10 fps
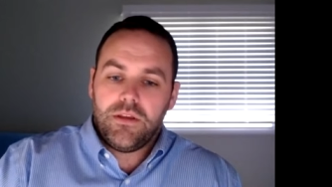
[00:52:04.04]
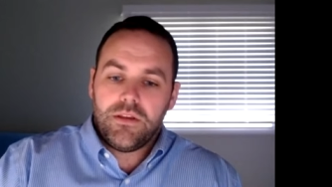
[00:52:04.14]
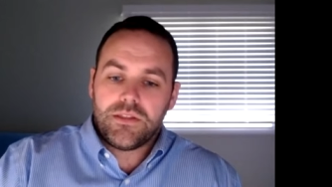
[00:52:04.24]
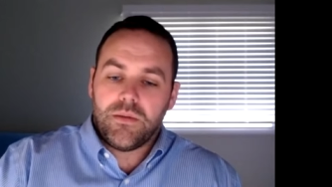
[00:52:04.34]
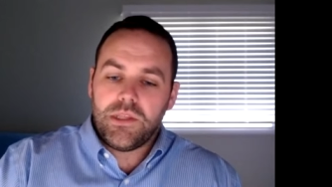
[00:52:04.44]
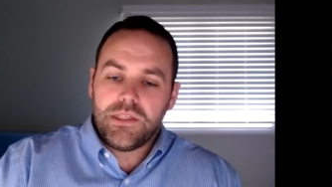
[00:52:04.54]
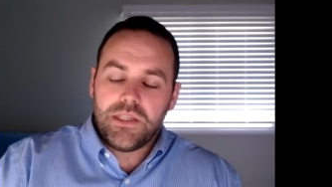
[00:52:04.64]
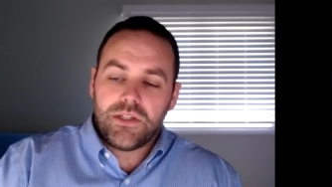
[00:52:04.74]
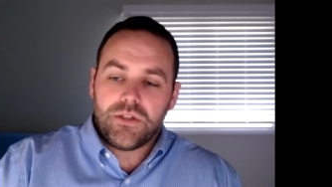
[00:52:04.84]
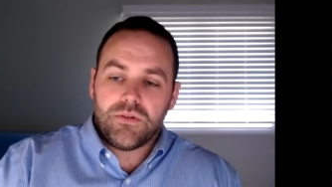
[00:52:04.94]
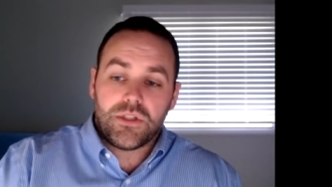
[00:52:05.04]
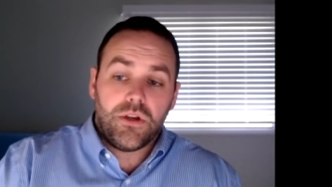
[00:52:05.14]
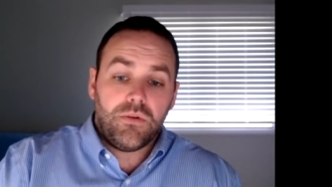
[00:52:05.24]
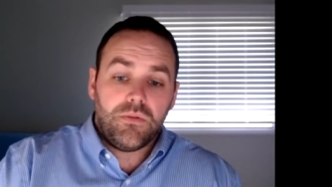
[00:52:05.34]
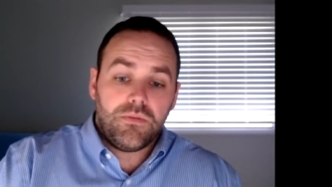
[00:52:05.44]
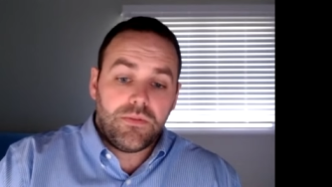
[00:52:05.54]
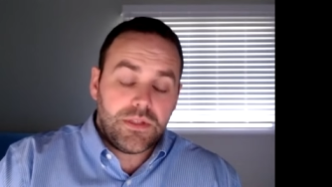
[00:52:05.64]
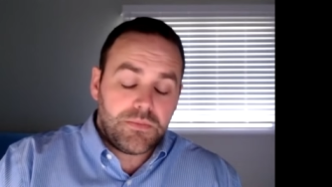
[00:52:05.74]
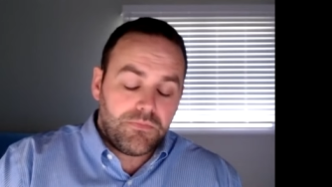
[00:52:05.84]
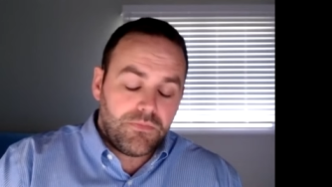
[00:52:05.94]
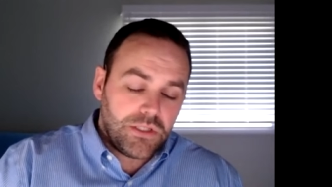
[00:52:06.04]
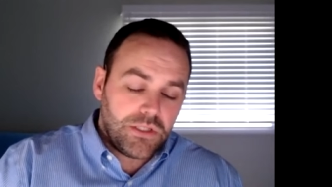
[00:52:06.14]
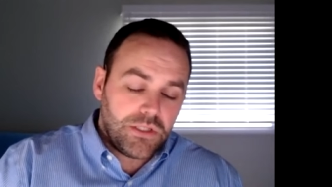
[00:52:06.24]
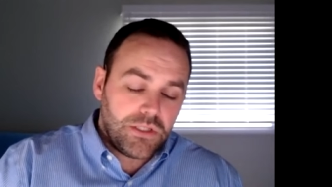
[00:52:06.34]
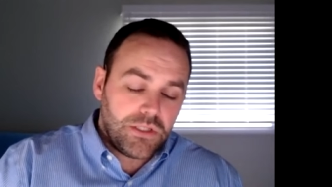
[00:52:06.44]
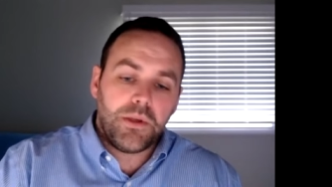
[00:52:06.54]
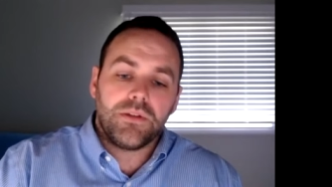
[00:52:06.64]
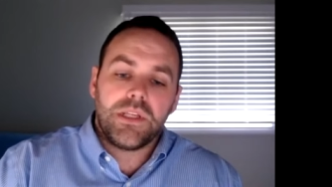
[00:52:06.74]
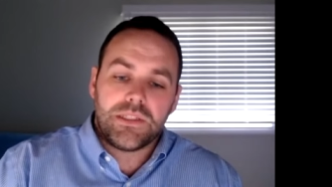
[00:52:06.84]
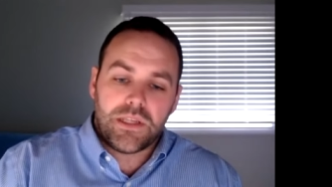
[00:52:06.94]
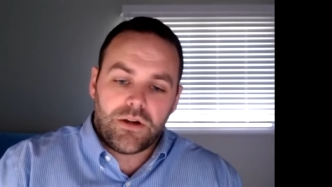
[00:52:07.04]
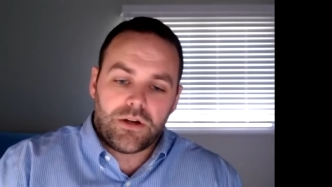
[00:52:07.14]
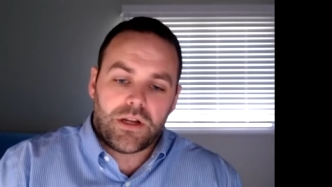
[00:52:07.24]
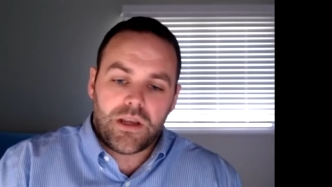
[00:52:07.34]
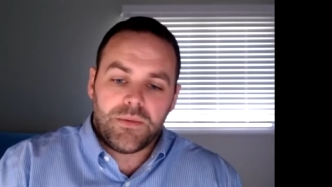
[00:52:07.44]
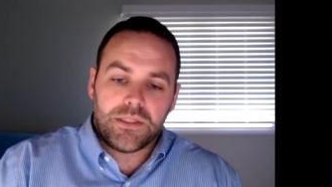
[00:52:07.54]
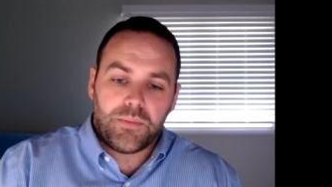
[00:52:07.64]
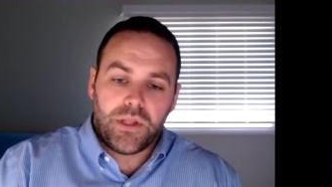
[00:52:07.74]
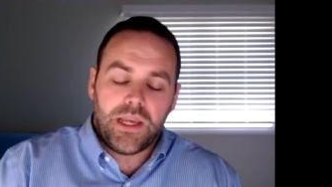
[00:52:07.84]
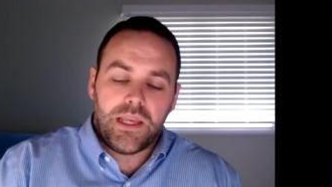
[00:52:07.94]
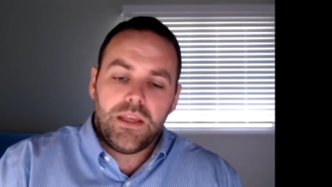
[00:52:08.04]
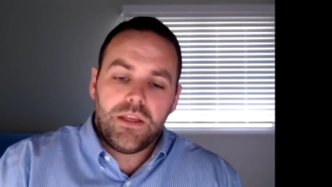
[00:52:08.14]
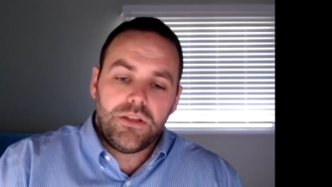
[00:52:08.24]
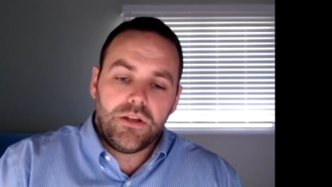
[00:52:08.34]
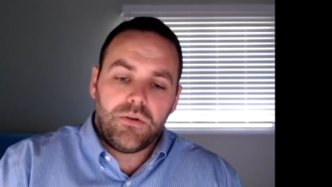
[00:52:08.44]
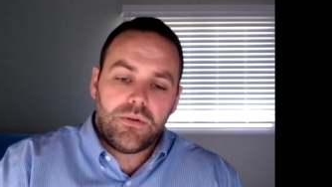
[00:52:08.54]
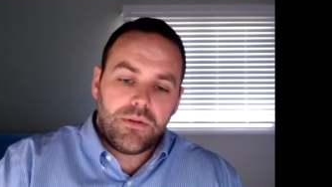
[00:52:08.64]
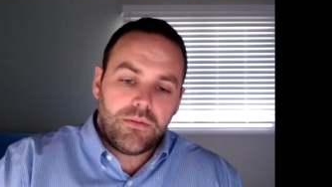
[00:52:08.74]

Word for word: some of these issues so these these newer buildings that are going to come into play you know